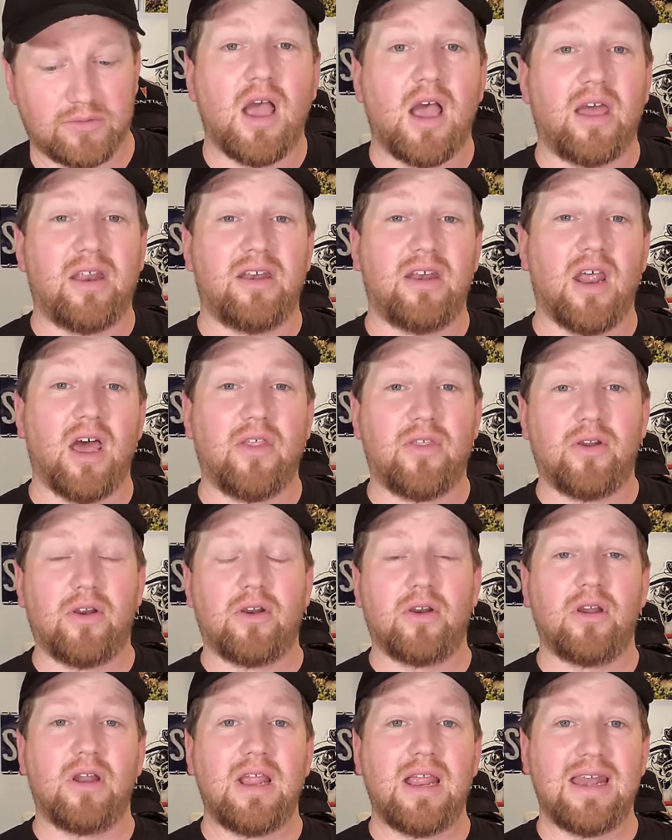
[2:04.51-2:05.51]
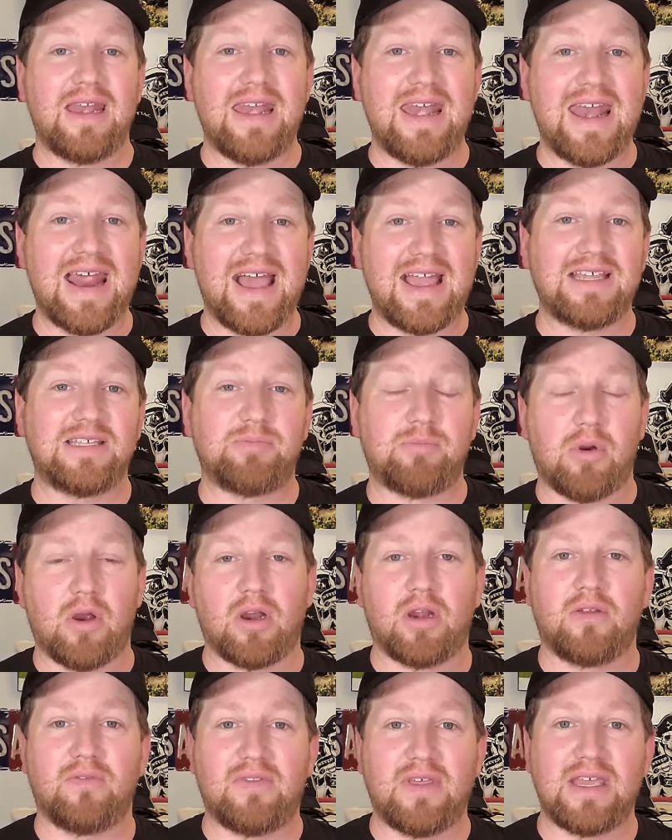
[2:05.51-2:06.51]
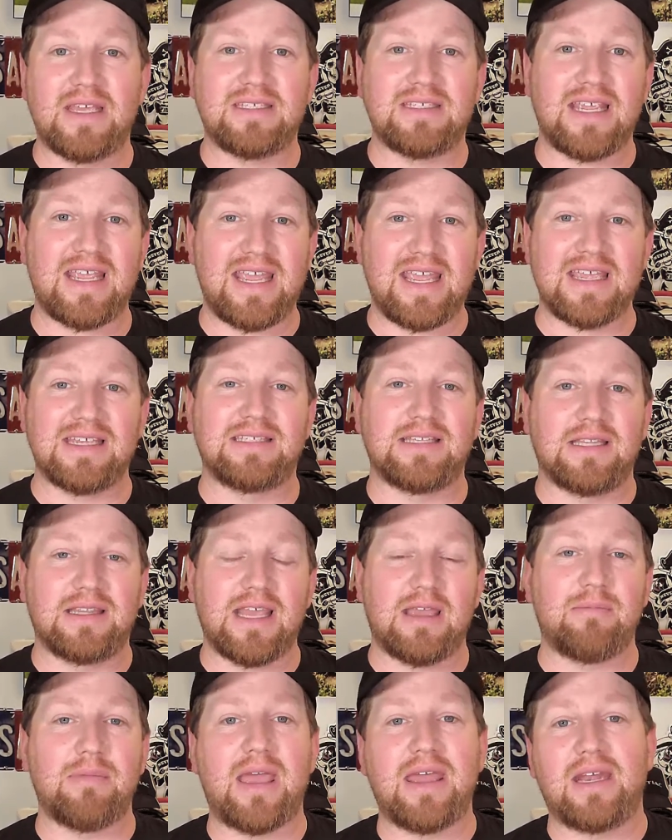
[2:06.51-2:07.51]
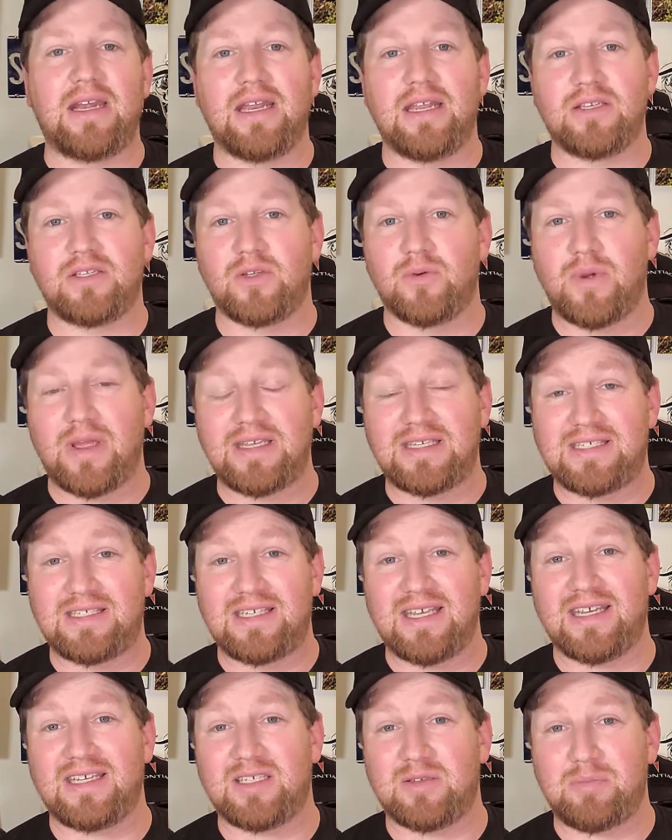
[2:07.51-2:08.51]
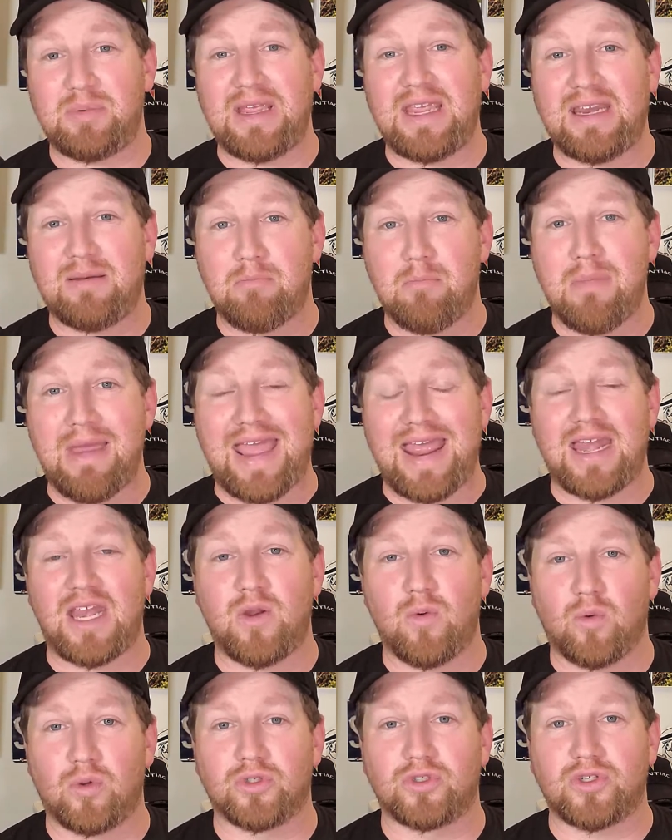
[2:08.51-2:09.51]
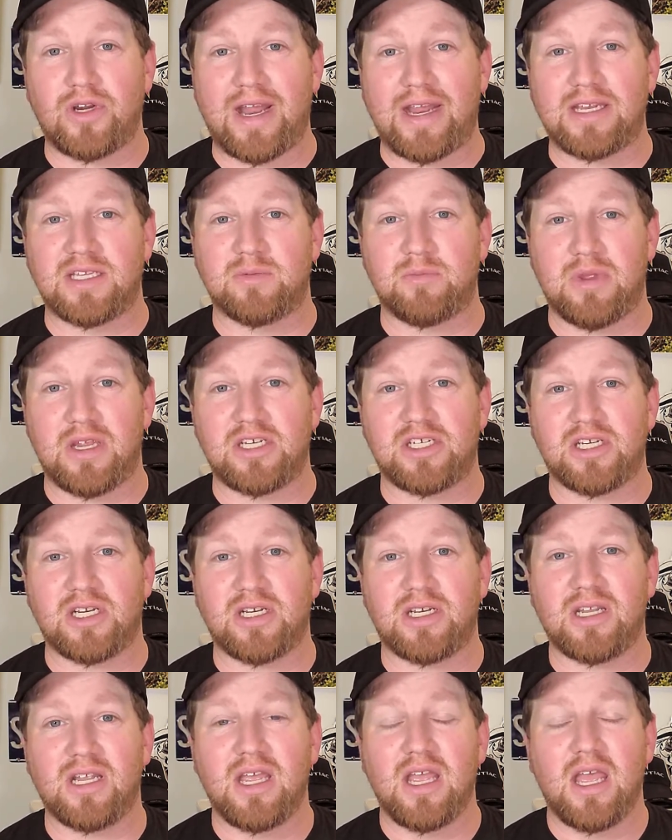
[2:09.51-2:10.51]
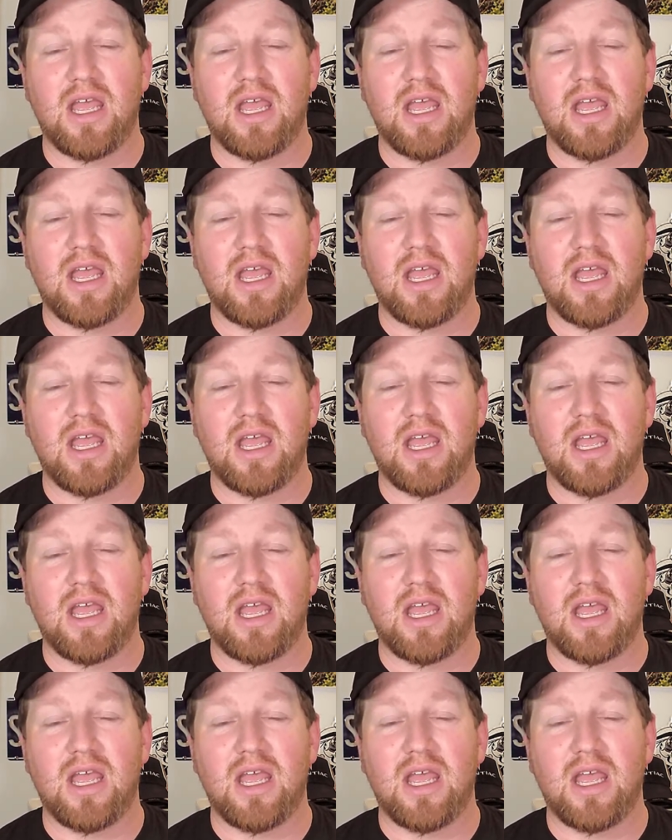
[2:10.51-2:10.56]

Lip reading: Another nice part of this is that they made it to a 6-speed manual transmission,